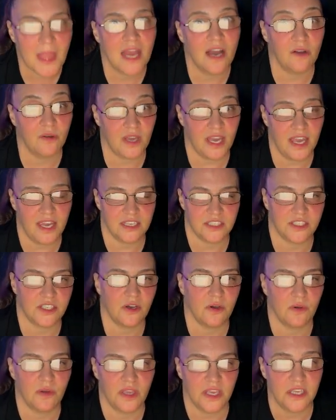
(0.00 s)
Okay,
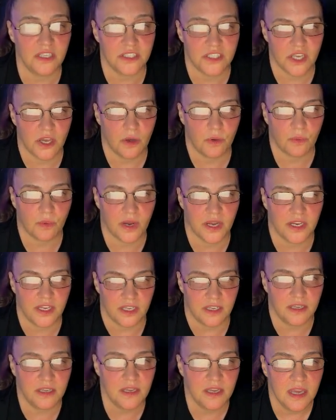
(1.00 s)
so it's
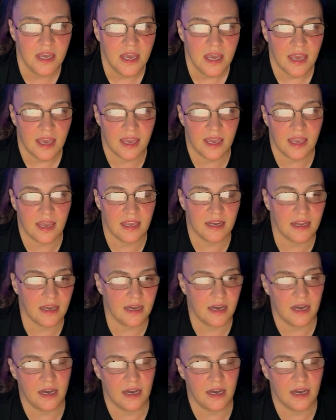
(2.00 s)
ready, and